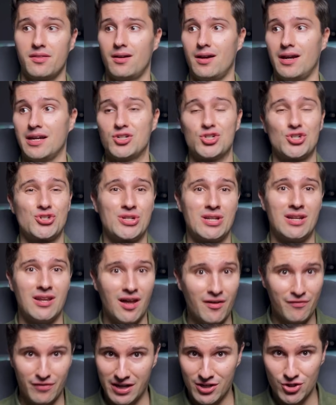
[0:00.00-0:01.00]
I just
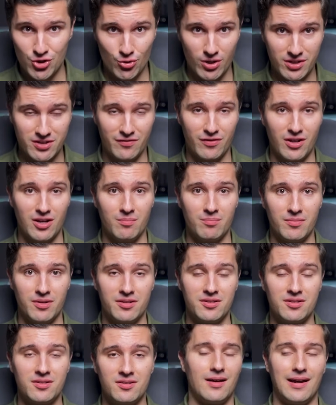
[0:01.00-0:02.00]
love Android
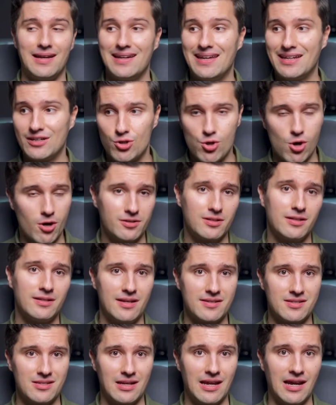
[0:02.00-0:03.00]
development. I like Kotlin
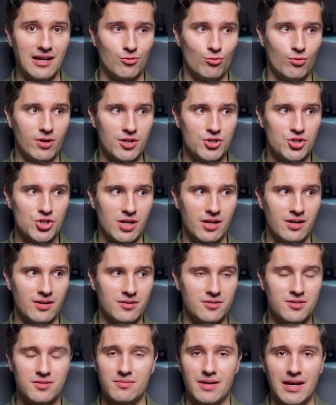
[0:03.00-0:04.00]
as a language
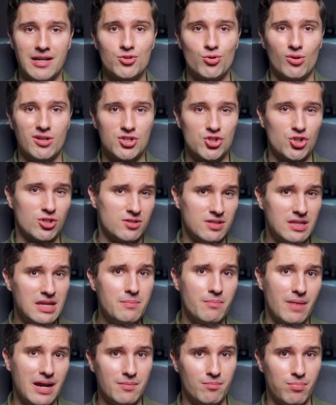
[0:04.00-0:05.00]
and Android is just the
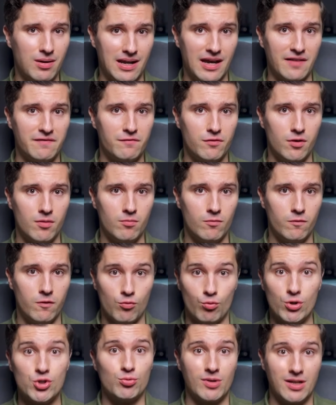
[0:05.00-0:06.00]
main platform for
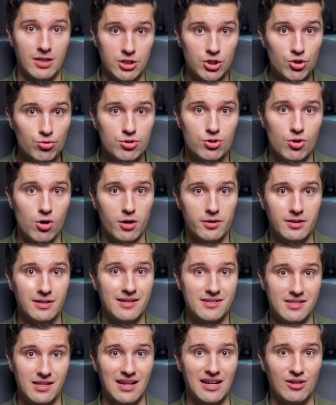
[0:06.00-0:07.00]
which we can use Kotlin
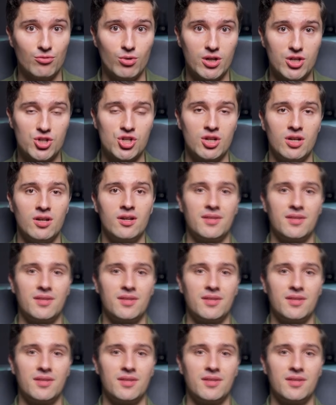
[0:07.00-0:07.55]
as a language.